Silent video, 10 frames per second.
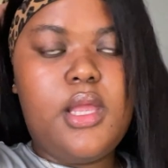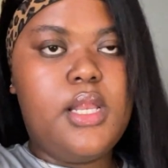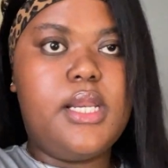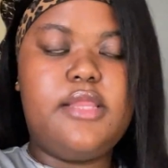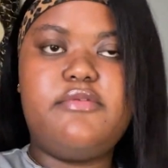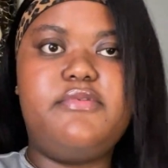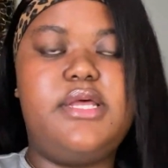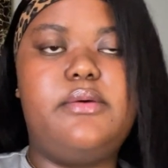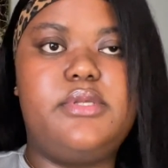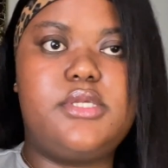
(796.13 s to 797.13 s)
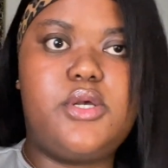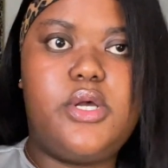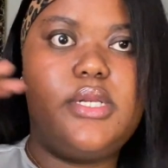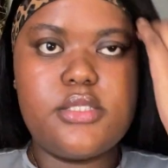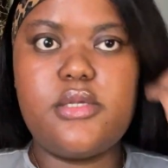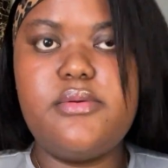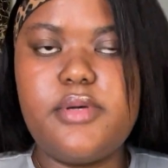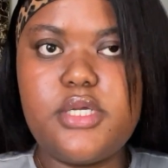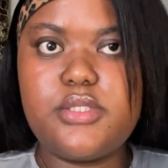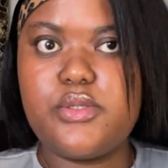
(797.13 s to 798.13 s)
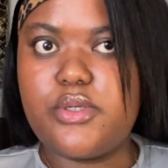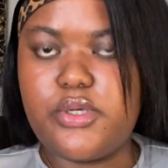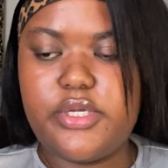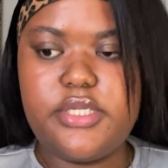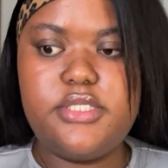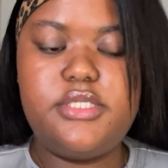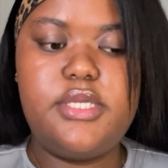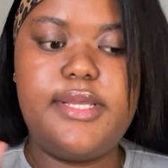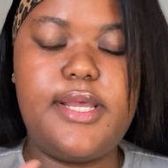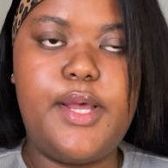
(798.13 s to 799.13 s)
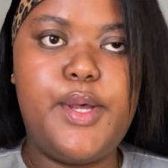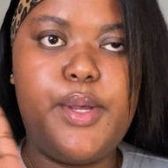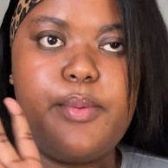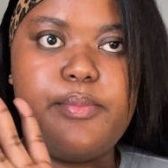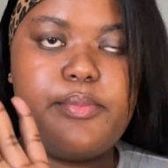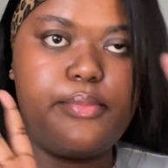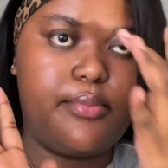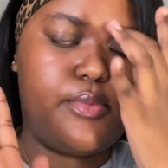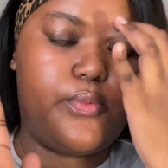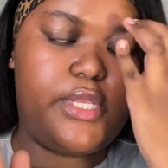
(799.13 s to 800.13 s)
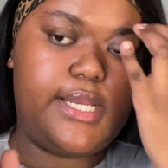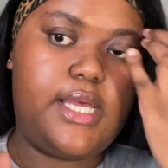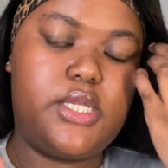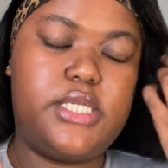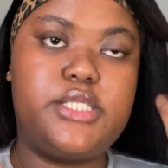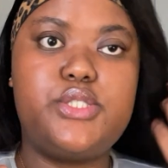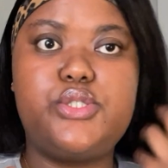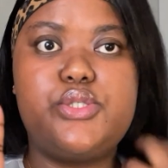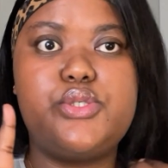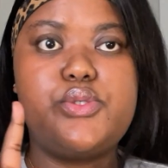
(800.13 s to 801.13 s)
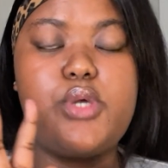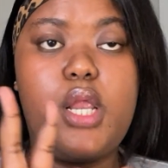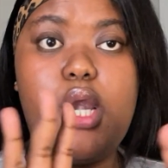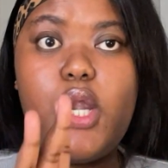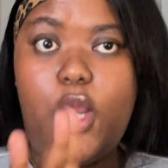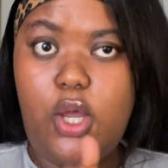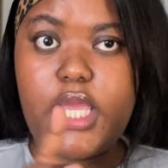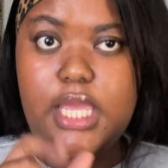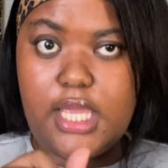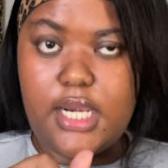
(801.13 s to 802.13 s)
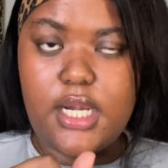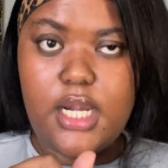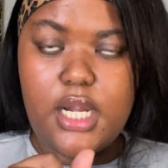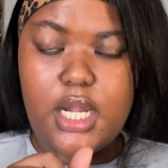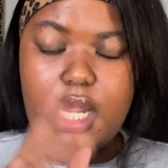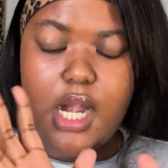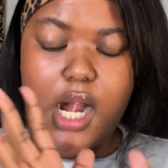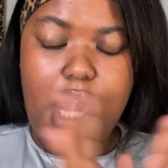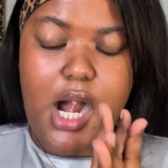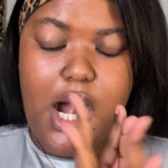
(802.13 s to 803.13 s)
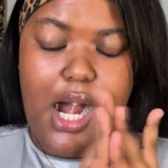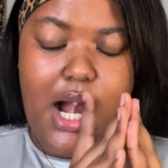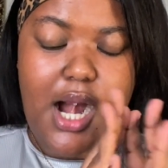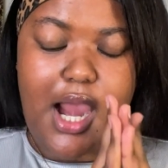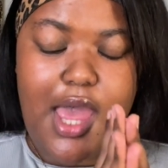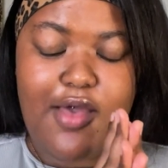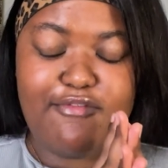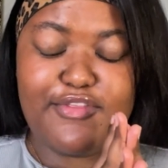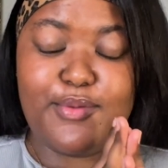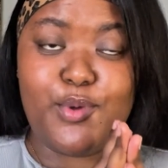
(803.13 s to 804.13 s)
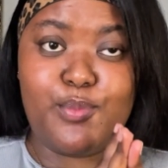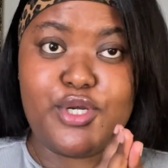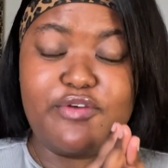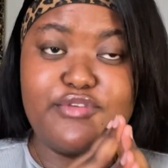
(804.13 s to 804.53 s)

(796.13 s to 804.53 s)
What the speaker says: now the flowers are gone. So far so good. We now need to lock in for the moment of